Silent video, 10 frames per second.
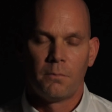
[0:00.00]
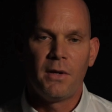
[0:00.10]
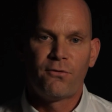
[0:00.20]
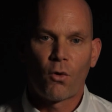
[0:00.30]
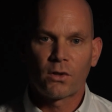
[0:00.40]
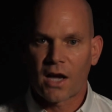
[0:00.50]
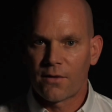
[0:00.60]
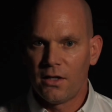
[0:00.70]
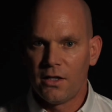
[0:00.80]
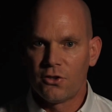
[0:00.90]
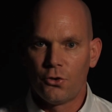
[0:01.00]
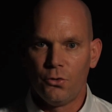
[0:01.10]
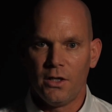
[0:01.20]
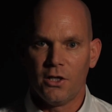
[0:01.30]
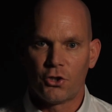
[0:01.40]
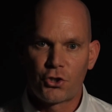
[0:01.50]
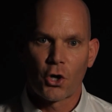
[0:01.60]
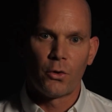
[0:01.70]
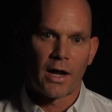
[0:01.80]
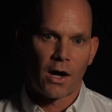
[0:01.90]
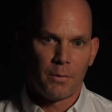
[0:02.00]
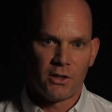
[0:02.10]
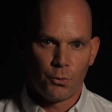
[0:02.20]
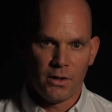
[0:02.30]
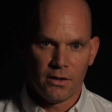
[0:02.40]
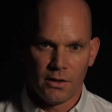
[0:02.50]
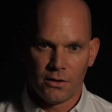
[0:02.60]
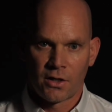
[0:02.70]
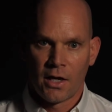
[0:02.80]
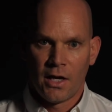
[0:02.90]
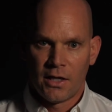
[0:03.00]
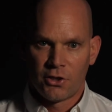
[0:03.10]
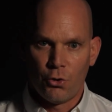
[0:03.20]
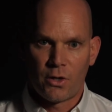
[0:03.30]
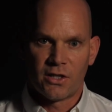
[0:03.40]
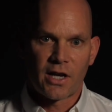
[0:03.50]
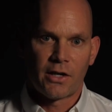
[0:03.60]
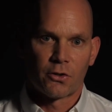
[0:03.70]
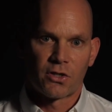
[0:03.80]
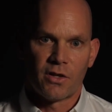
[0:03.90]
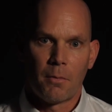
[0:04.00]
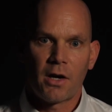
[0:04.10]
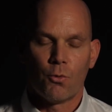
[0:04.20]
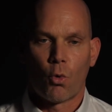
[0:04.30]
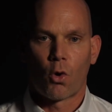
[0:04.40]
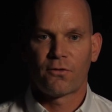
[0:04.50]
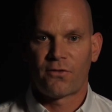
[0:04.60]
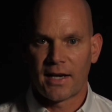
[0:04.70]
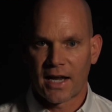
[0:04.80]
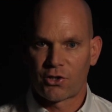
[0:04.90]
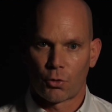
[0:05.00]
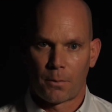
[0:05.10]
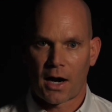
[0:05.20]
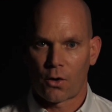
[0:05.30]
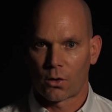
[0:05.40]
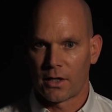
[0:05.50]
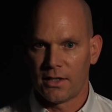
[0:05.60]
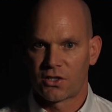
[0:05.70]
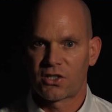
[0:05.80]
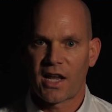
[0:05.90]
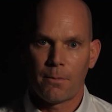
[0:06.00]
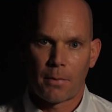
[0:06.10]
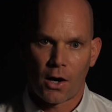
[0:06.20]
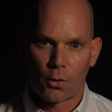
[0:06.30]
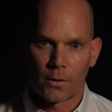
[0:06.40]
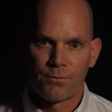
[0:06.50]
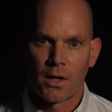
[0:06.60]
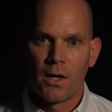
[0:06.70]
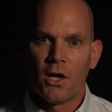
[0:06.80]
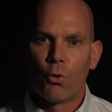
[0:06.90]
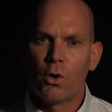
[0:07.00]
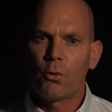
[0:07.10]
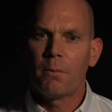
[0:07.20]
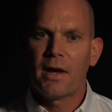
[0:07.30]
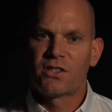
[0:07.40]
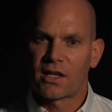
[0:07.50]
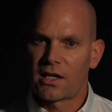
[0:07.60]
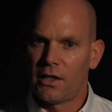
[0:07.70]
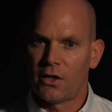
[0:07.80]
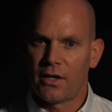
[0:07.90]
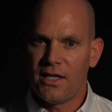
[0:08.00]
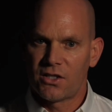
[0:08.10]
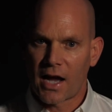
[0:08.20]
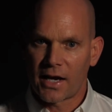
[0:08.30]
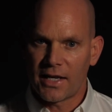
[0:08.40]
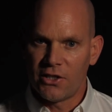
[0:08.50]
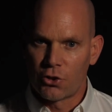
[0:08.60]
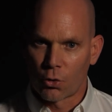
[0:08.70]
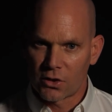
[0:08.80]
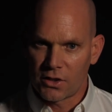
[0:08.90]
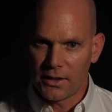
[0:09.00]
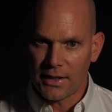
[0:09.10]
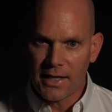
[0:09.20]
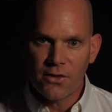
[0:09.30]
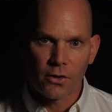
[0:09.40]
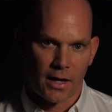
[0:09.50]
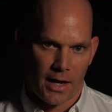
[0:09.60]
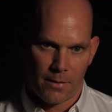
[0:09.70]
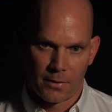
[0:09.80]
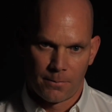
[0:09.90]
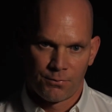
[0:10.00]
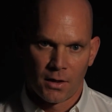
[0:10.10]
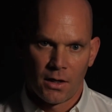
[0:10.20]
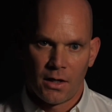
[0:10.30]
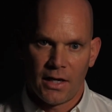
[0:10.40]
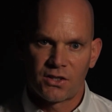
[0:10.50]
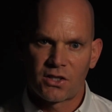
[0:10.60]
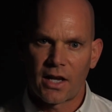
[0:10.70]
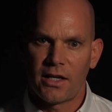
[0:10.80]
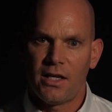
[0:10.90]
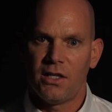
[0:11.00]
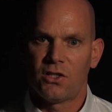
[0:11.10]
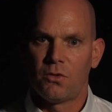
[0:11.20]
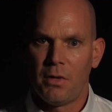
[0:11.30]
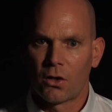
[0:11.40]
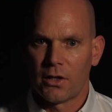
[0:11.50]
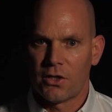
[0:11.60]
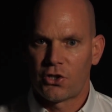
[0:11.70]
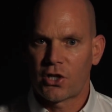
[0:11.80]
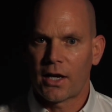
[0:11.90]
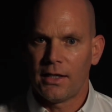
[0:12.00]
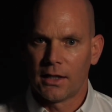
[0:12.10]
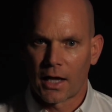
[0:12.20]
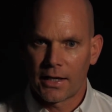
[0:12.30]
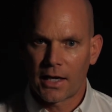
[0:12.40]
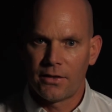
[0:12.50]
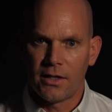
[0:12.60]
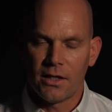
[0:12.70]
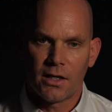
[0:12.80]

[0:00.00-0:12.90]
Before diving into the showdown between these two contenders in the money war, financial power and state power, Woodward makes it clear he's not endorsing either camp. Instead, he's merely shedding light on the